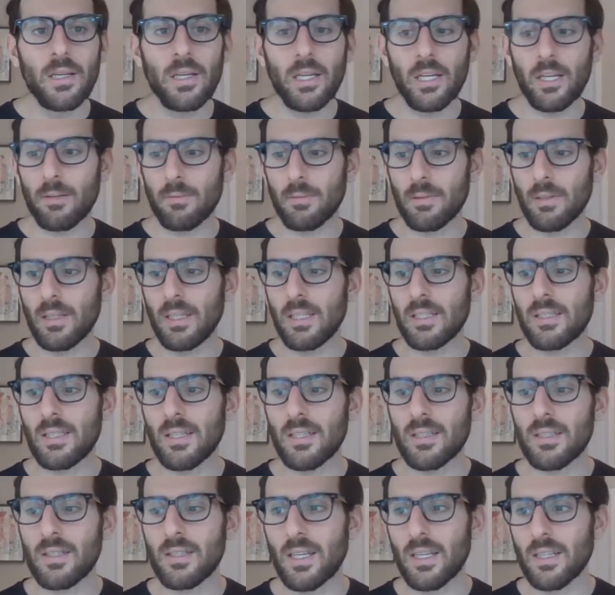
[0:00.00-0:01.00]
It
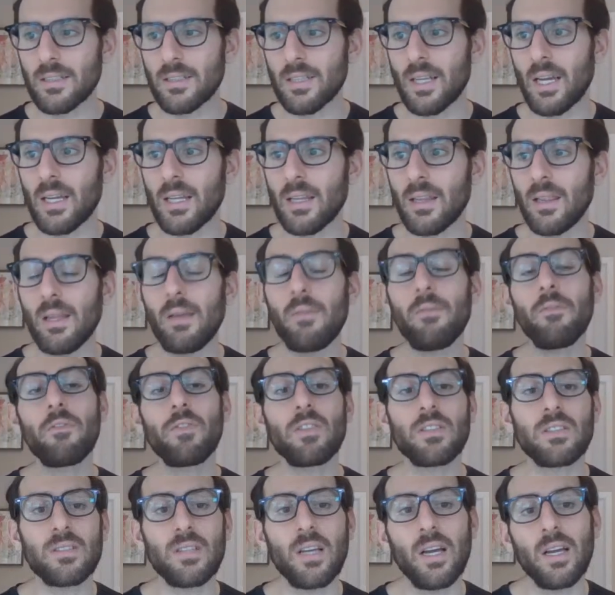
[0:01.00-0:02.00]
releases things like
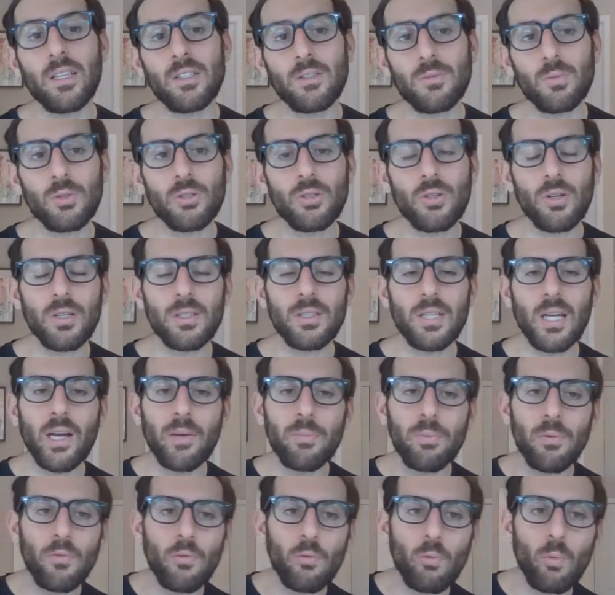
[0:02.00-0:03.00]
lymphocytes, which are a
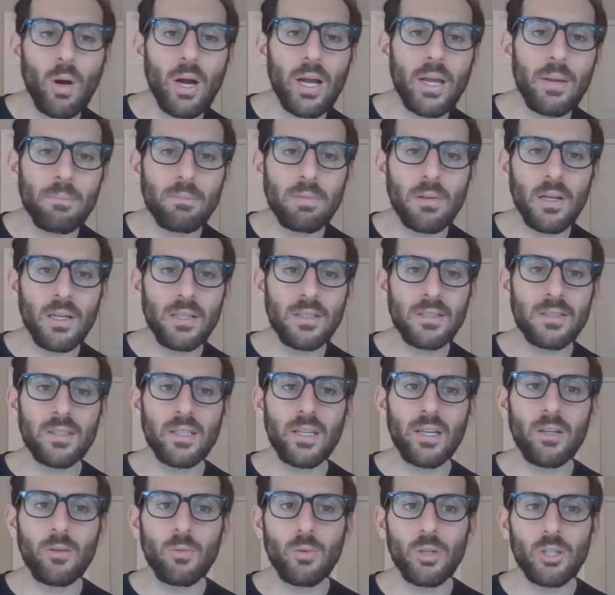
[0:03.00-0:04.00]
type of white blood
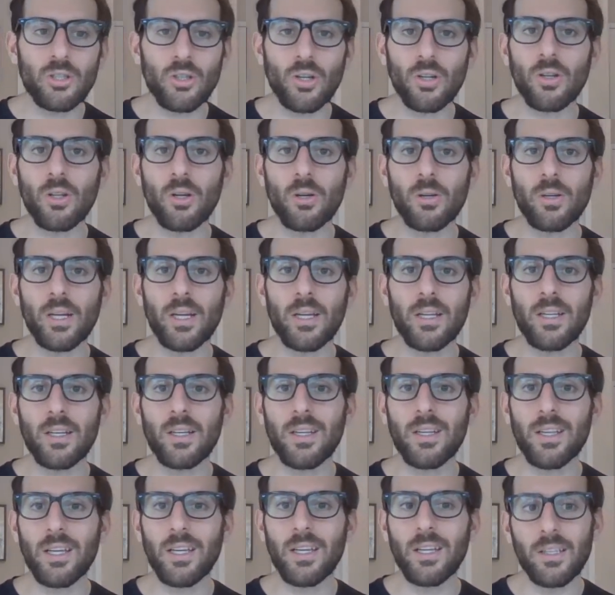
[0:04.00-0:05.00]
cell, which are located
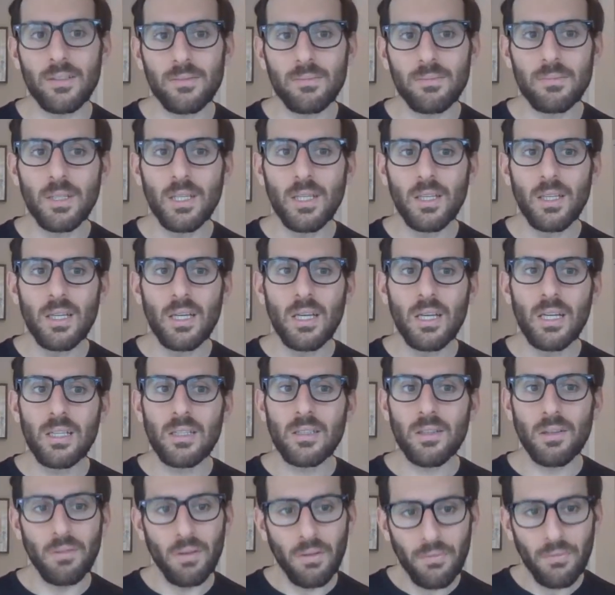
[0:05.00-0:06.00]
in
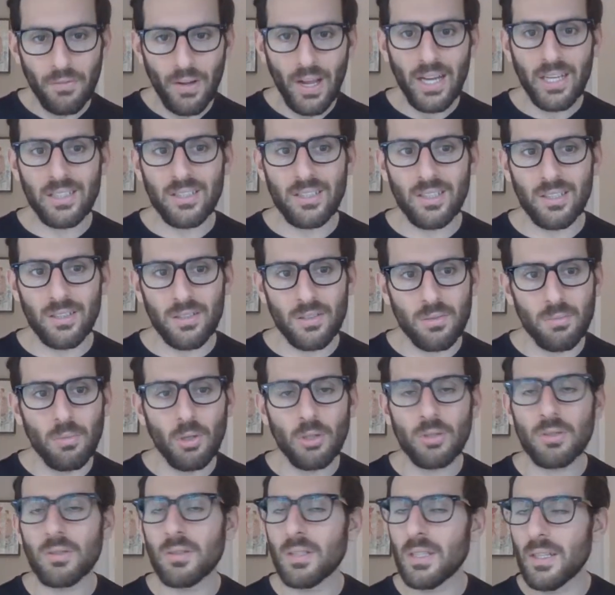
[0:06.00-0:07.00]
the lymphatic system,
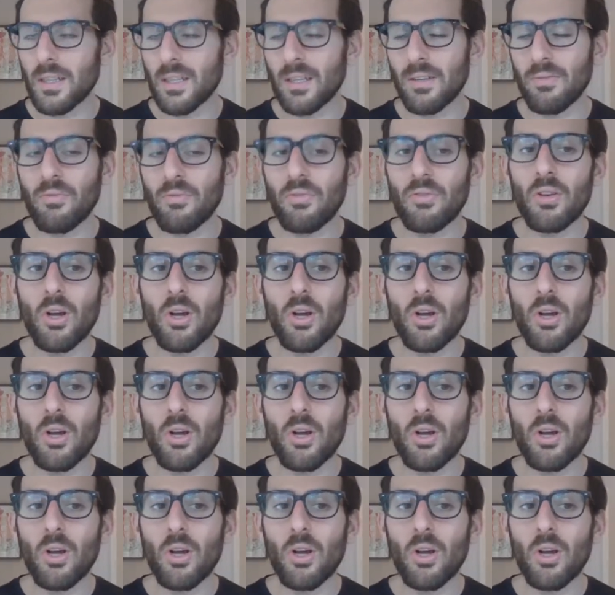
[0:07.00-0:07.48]
mostly in lymph